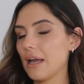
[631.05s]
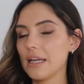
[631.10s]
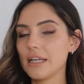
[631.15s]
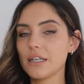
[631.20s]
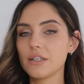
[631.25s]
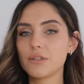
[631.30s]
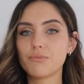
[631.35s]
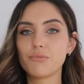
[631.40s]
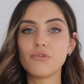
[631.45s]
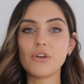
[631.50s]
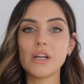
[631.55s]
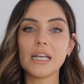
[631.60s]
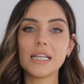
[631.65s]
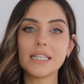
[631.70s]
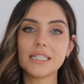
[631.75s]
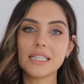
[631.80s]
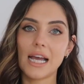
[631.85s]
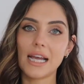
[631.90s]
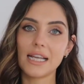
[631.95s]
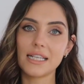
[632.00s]
It
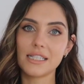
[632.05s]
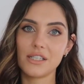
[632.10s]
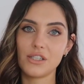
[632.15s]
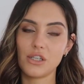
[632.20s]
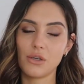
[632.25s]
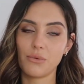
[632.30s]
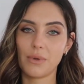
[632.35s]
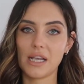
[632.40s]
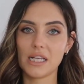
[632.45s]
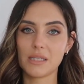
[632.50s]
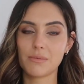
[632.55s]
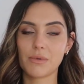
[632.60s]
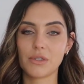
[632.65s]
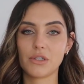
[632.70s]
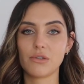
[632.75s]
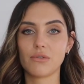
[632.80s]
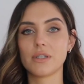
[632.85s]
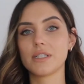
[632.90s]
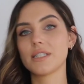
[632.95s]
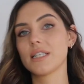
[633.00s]
really ties in your waist because
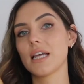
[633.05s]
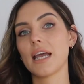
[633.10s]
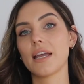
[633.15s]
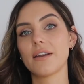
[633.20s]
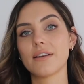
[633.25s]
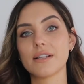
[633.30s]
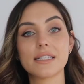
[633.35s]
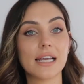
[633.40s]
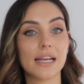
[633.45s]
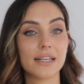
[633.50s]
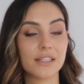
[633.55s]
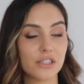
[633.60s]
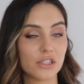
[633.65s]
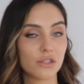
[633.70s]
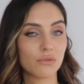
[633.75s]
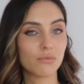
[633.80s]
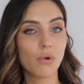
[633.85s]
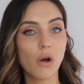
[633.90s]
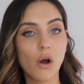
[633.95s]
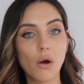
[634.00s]
you can tie it as tight as
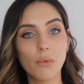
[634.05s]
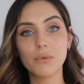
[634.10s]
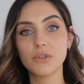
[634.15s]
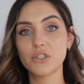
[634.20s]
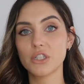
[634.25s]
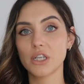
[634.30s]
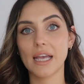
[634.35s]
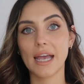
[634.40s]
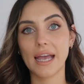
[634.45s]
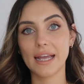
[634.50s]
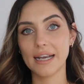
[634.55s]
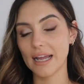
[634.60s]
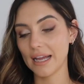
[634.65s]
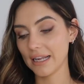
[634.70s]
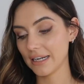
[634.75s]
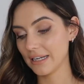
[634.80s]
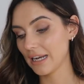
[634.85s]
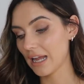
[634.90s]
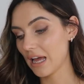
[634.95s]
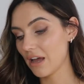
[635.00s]
you want, which again
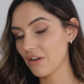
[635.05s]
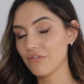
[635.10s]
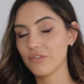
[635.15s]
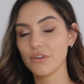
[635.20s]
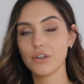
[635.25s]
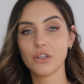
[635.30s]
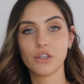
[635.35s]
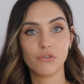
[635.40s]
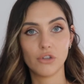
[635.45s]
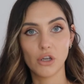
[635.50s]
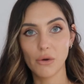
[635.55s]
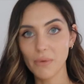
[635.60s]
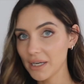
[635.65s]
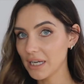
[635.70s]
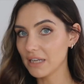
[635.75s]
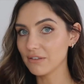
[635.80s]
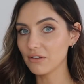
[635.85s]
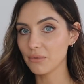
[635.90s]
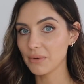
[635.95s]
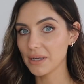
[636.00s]
I love. You know I
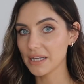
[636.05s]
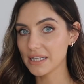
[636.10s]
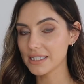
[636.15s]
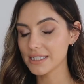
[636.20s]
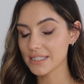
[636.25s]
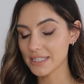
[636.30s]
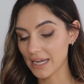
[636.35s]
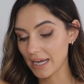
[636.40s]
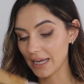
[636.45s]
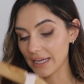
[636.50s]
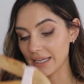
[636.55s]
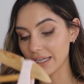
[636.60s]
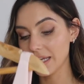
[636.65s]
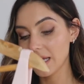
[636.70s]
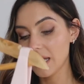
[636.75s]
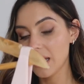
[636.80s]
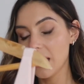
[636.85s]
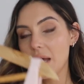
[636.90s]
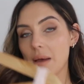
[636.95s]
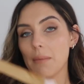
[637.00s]
love a waist tie.
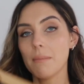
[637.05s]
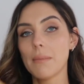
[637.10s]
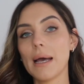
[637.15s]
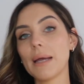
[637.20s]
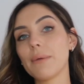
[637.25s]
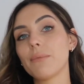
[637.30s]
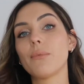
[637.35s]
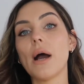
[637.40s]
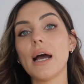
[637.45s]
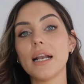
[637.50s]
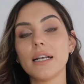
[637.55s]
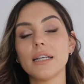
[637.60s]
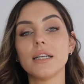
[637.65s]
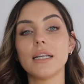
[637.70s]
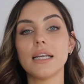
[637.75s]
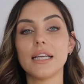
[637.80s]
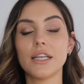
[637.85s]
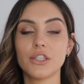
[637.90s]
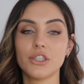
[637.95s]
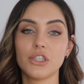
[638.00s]
But one
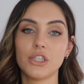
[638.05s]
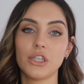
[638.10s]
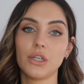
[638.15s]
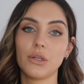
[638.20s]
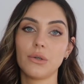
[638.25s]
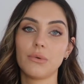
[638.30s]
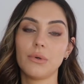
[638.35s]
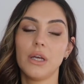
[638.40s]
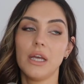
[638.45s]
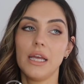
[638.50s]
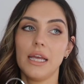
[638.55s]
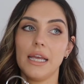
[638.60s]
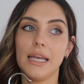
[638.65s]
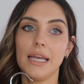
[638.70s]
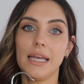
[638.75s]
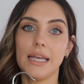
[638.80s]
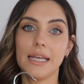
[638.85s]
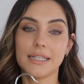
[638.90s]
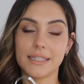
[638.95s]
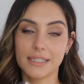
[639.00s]
issue
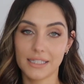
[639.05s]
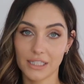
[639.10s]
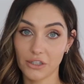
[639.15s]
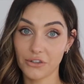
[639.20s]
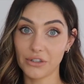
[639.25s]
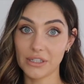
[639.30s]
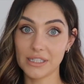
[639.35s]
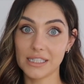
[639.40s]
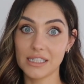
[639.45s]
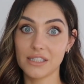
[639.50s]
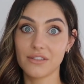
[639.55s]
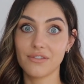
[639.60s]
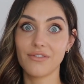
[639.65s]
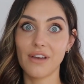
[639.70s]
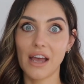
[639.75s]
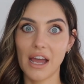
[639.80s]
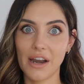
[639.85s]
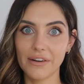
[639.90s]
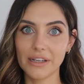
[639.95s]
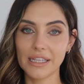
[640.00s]
is that it creases
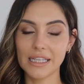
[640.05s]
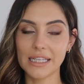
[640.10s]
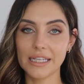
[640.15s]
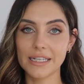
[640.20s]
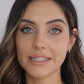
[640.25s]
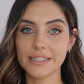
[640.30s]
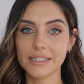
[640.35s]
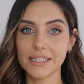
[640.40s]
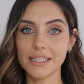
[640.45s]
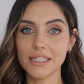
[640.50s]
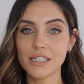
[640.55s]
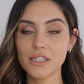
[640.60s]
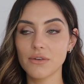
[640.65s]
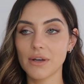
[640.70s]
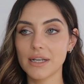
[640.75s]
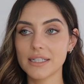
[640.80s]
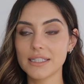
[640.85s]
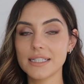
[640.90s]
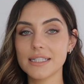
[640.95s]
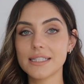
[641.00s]
very easy. So
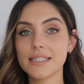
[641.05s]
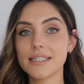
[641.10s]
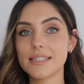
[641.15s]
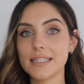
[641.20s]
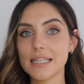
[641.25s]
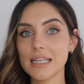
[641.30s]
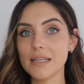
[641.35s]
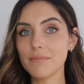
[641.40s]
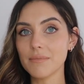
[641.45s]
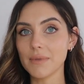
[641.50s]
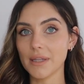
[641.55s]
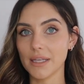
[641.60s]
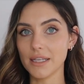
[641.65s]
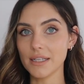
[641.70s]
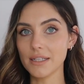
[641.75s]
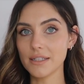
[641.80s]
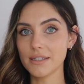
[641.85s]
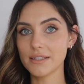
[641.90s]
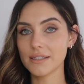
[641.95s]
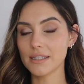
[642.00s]
I did steam
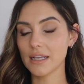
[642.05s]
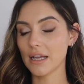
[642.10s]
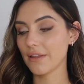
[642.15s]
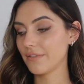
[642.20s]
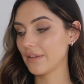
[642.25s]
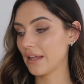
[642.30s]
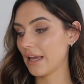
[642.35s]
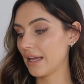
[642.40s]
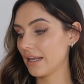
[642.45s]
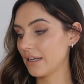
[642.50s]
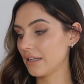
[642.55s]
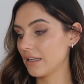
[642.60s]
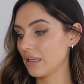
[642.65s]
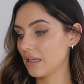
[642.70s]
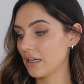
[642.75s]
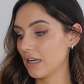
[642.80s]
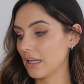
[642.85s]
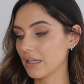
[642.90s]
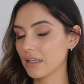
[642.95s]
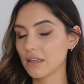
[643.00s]
this, and then
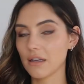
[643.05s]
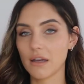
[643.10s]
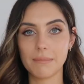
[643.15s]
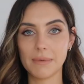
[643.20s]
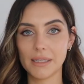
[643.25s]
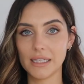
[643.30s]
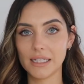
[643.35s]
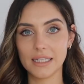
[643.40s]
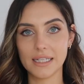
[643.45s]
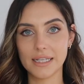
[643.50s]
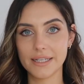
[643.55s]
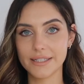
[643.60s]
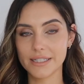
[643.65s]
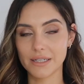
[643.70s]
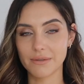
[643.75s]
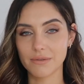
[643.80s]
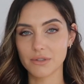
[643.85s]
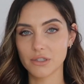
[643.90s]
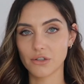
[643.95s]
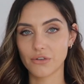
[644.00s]
like a minute later
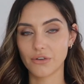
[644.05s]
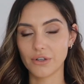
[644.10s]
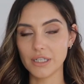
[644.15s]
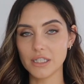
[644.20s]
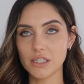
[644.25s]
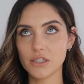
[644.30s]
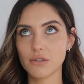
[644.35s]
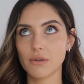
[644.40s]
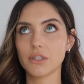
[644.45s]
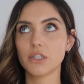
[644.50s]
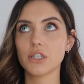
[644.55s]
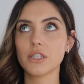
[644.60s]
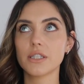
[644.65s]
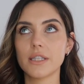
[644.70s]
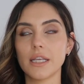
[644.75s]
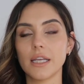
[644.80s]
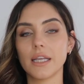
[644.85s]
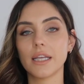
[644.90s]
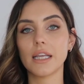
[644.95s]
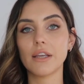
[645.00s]
it was creased. So I just
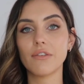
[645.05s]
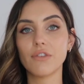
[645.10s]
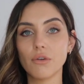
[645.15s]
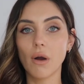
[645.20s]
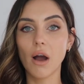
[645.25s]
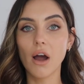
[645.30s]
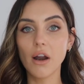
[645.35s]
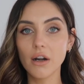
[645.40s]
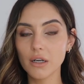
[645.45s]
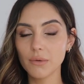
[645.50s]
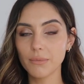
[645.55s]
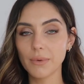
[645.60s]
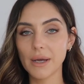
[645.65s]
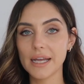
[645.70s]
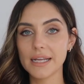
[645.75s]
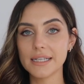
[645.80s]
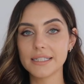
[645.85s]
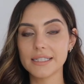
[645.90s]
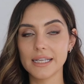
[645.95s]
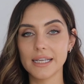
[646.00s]
think if you are in a
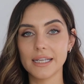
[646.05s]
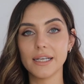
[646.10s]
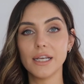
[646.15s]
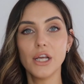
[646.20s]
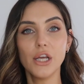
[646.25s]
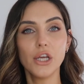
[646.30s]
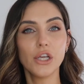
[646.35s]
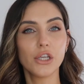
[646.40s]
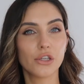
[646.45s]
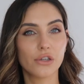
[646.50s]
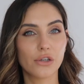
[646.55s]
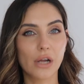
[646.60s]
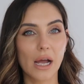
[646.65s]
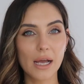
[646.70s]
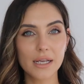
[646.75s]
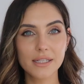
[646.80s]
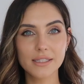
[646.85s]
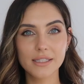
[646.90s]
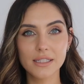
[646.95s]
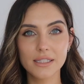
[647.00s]
wedding, you're
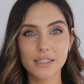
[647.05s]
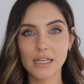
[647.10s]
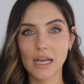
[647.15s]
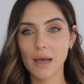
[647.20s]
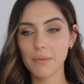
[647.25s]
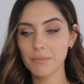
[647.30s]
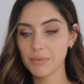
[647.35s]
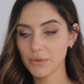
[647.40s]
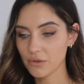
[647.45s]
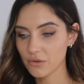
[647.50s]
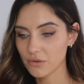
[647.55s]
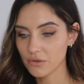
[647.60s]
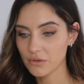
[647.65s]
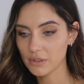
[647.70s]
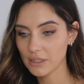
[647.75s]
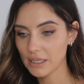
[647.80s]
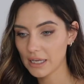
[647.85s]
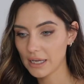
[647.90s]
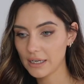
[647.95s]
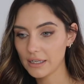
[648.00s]
sitting up, you'll
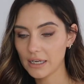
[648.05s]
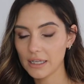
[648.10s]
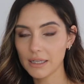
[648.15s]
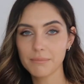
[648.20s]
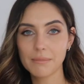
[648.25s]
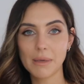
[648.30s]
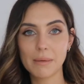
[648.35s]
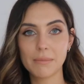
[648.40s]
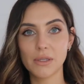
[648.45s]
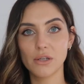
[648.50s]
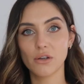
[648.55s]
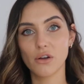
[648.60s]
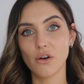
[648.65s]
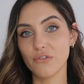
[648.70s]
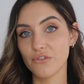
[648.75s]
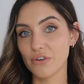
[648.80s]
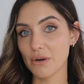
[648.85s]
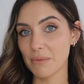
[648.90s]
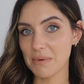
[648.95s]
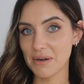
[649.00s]
get it, like maybe you're
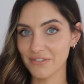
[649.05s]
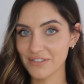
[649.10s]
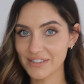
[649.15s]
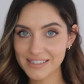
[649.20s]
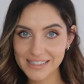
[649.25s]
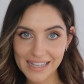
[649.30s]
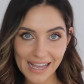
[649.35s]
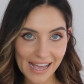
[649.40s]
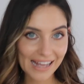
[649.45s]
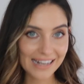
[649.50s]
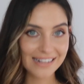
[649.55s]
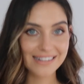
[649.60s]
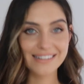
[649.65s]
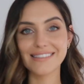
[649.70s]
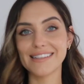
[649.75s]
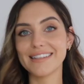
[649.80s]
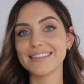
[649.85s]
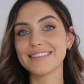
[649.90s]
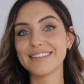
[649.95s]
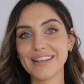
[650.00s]
going for a bit of a dance,
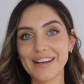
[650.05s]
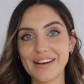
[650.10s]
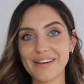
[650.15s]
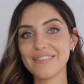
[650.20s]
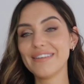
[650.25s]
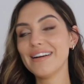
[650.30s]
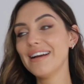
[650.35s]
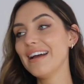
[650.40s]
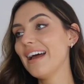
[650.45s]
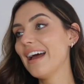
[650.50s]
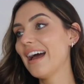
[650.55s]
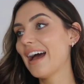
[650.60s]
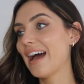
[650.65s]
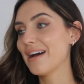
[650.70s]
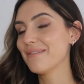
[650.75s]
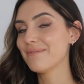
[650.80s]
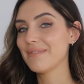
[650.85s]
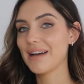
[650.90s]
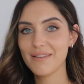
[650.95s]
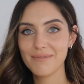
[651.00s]
I don't know.
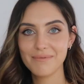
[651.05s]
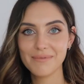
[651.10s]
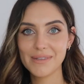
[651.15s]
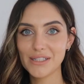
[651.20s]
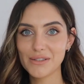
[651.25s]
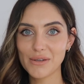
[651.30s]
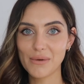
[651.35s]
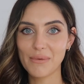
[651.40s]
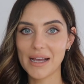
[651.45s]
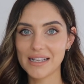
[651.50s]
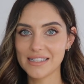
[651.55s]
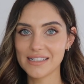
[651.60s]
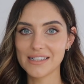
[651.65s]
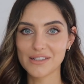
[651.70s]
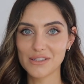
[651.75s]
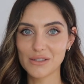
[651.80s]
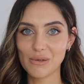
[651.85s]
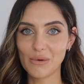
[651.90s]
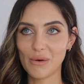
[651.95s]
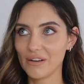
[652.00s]
I haven't been to a wedding in
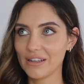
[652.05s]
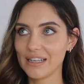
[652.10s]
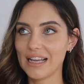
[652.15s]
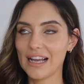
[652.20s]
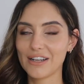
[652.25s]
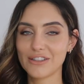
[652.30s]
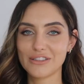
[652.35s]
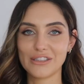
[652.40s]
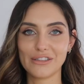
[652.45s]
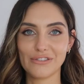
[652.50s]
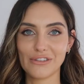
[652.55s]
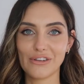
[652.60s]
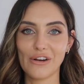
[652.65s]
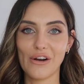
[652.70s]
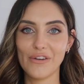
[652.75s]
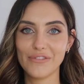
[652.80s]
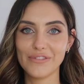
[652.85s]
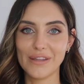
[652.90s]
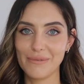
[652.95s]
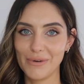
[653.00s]
so long, I actually
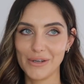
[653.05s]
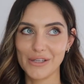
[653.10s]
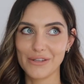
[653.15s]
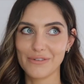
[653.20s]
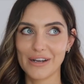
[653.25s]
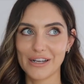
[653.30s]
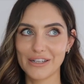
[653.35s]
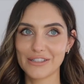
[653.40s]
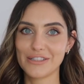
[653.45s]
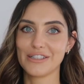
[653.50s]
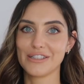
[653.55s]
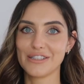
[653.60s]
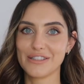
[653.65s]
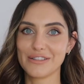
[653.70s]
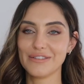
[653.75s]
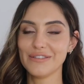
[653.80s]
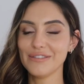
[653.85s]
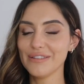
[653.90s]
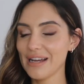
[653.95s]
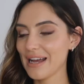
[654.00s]
forgot them, what you actually
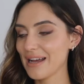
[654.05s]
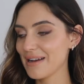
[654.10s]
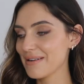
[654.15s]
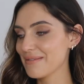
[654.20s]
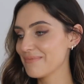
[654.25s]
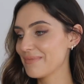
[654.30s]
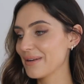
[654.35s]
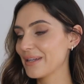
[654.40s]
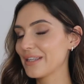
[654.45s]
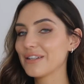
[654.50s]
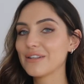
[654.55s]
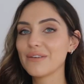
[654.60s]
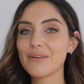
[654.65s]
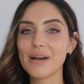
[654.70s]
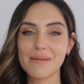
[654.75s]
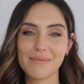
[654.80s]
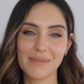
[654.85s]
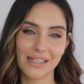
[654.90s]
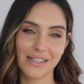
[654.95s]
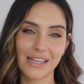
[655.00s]
do. But you know
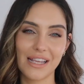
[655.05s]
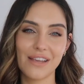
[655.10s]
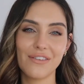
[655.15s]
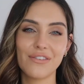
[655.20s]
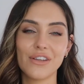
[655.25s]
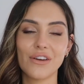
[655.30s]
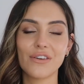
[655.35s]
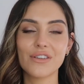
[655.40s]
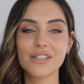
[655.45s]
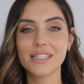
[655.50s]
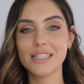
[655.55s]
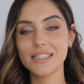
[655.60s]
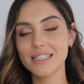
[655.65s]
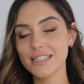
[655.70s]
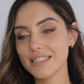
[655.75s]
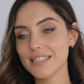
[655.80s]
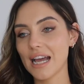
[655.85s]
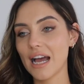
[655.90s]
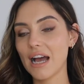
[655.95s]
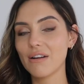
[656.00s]
what I mean. If you're
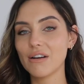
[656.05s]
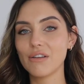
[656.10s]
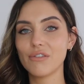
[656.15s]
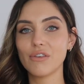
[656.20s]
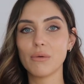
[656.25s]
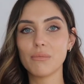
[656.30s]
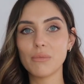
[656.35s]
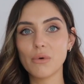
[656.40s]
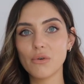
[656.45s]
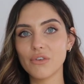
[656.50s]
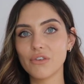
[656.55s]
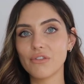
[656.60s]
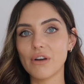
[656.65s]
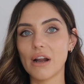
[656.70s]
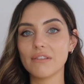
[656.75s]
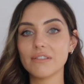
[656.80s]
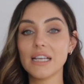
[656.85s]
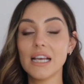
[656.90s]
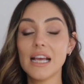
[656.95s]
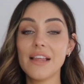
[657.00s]
sitting down, if you're moving
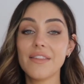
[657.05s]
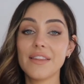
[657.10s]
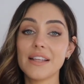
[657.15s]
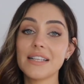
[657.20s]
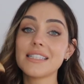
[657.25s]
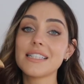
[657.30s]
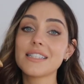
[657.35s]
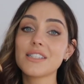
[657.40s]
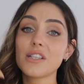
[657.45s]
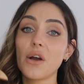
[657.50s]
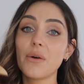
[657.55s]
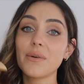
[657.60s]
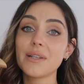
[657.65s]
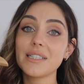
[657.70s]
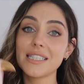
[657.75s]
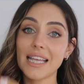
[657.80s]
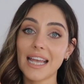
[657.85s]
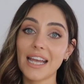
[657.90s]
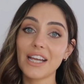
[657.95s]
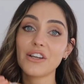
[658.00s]
around, this is going
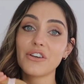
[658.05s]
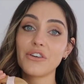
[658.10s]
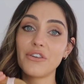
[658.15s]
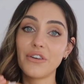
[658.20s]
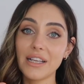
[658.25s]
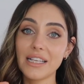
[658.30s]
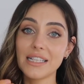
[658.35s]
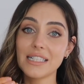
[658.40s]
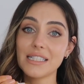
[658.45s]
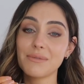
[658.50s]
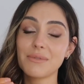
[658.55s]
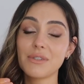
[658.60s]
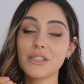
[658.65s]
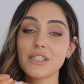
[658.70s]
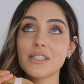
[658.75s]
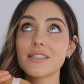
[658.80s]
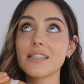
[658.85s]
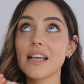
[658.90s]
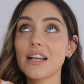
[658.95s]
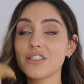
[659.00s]
to get creased, which
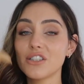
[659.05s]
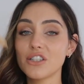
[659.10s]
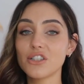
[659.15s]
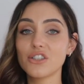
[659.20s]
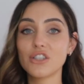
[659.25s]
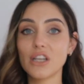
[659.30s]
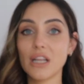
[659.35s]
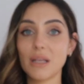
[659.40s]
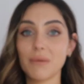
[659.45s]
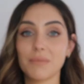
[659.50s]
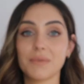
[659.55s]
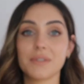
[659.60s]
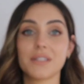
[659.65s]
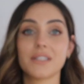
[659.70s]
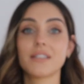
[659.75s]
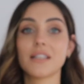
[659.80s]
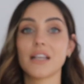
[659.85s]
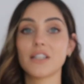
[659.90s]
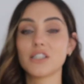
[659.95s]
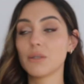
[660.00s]
is such a shame because
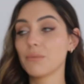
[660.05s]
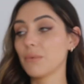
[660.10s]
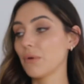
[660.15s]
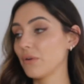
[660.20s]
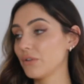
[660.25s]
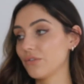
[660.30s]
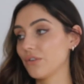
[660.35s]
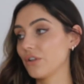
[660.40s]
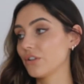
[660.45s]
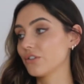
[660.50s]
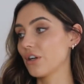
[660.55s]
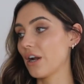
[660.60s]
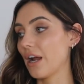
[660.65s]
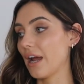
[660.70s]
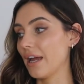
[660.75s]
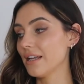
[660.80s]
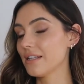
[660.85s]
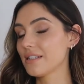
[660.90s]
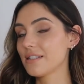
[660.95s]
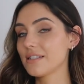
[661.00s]
it's such a beautiful
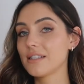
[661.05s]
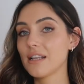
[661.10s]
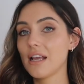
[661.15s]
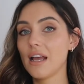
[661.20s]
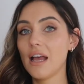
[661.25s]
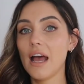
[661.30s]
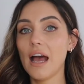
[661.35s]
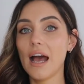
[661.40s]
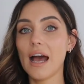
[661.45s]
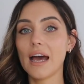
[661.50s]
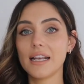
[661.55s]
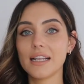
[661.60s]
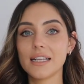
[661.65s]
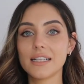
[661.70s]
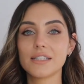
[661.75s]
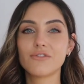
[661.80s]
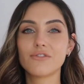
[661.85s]
dress. And it